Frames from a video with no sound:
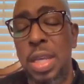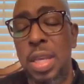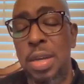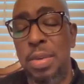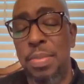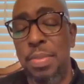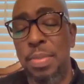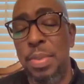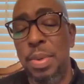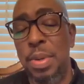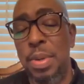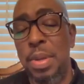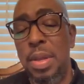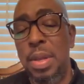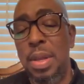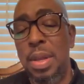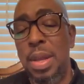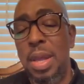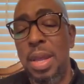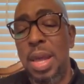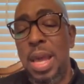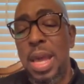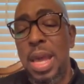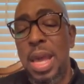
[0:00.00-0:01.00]
to Him
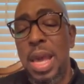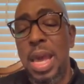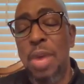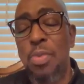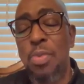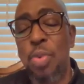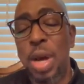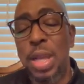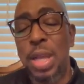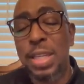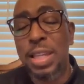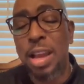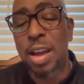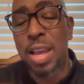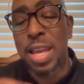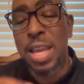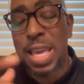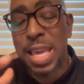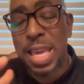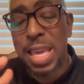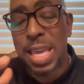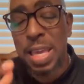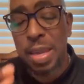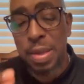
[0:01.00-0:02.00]
and watch how
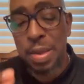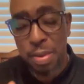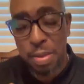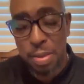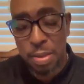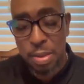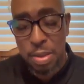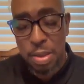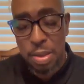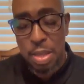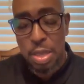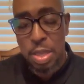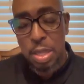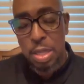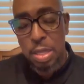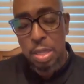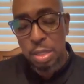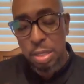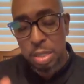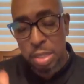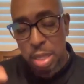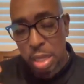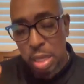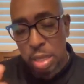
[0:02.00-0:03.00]
He
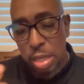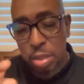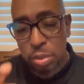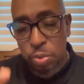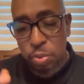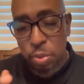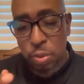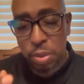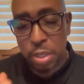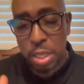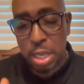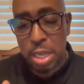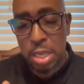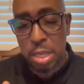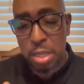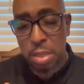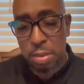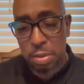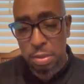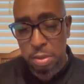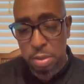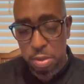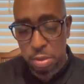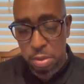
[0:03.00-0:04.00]
deals with
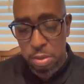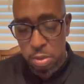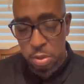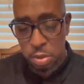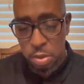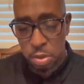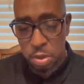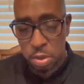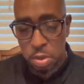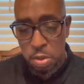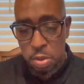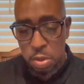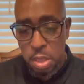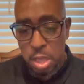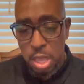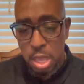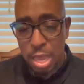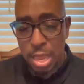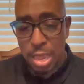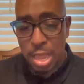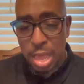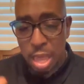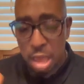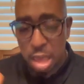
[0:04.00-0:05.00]
things
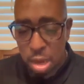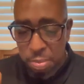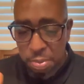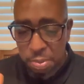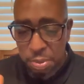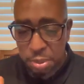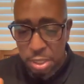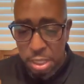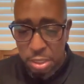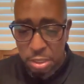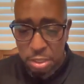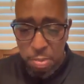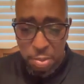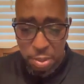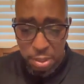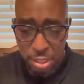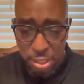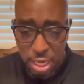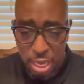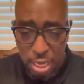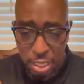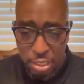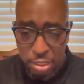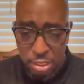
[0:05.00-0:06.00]
and helps us and
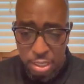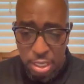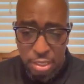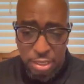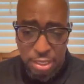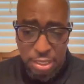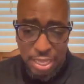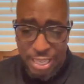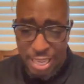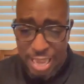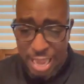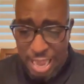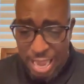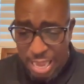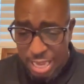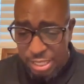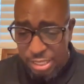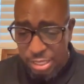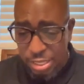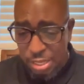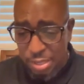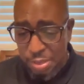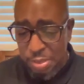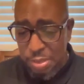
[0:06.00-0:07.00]
protects us and
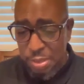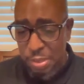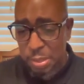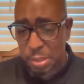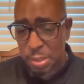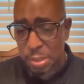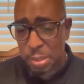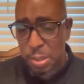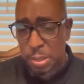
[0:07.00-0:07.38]
guides us.